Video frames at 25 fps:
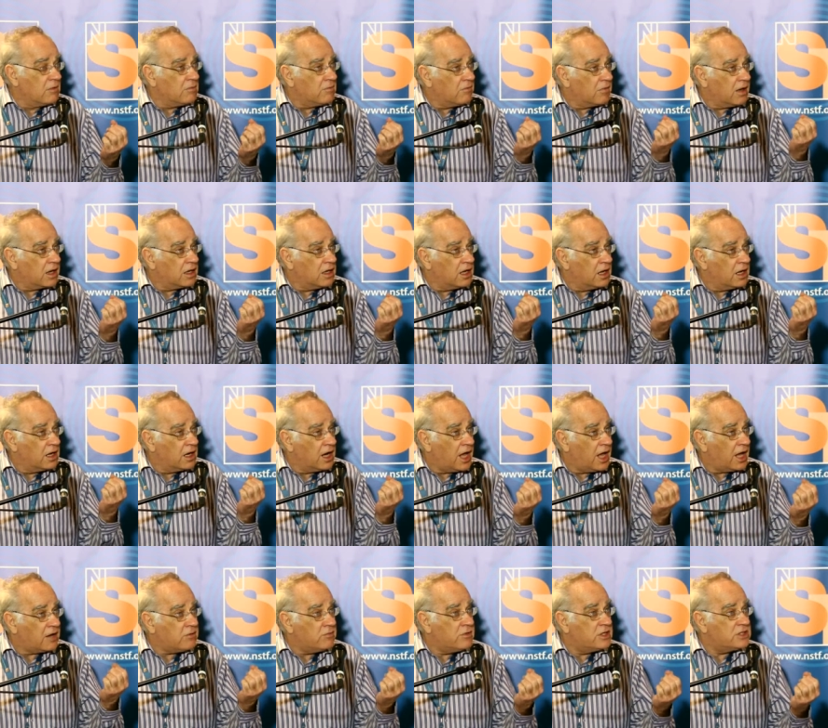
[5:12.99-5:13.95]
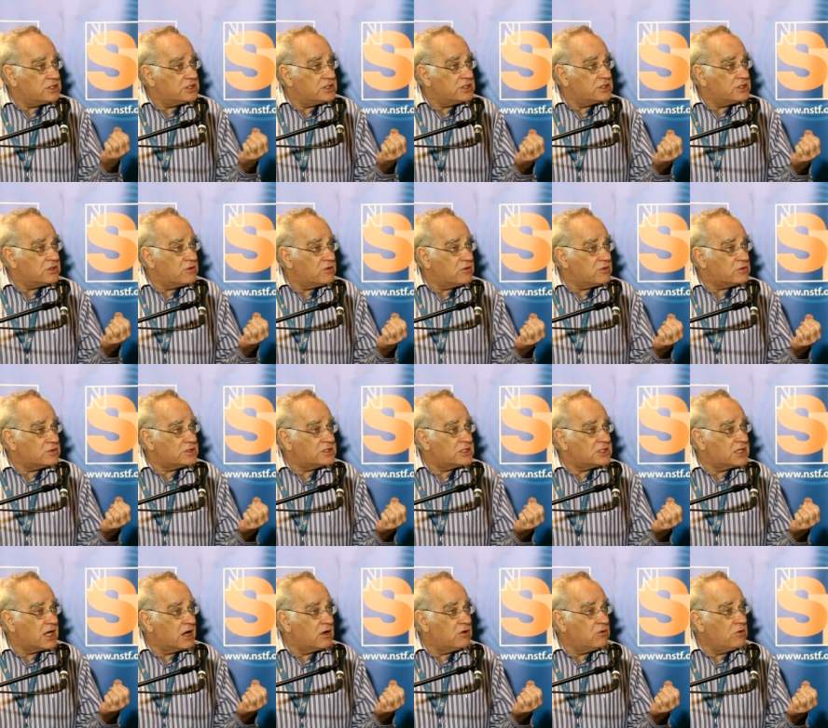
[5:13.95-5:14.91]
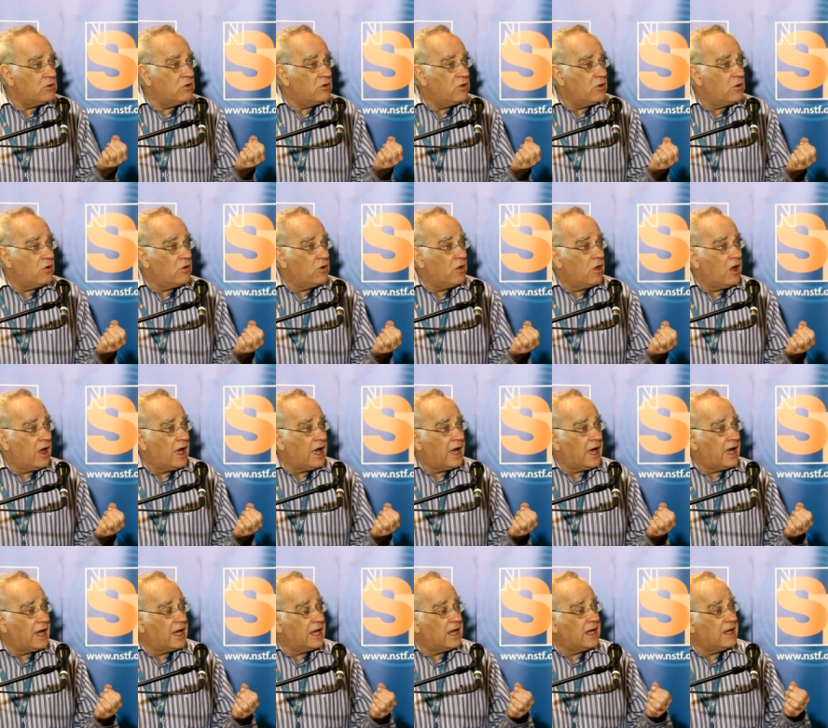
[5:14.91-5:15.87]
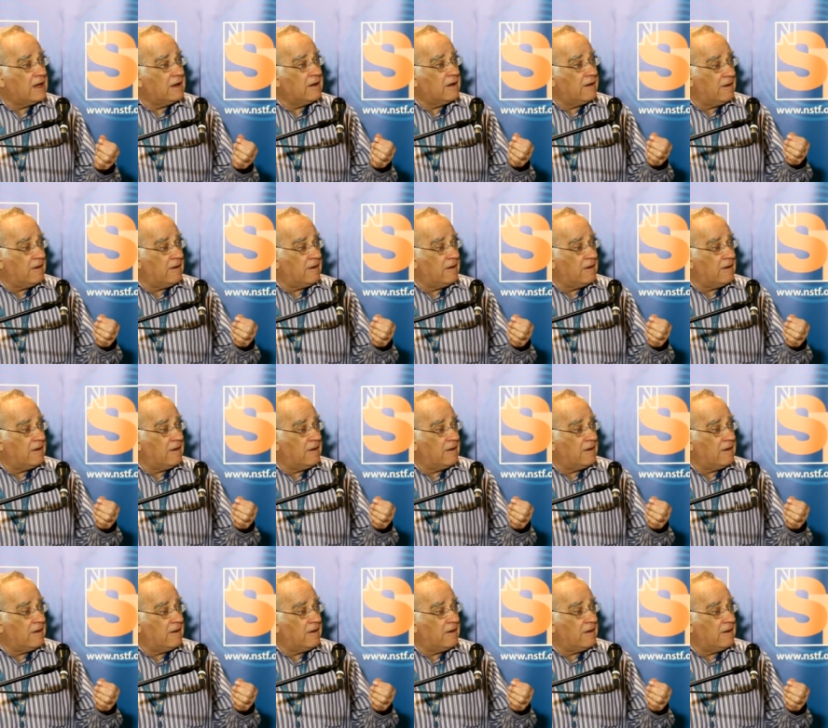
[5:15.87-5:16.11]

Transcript: But language is also a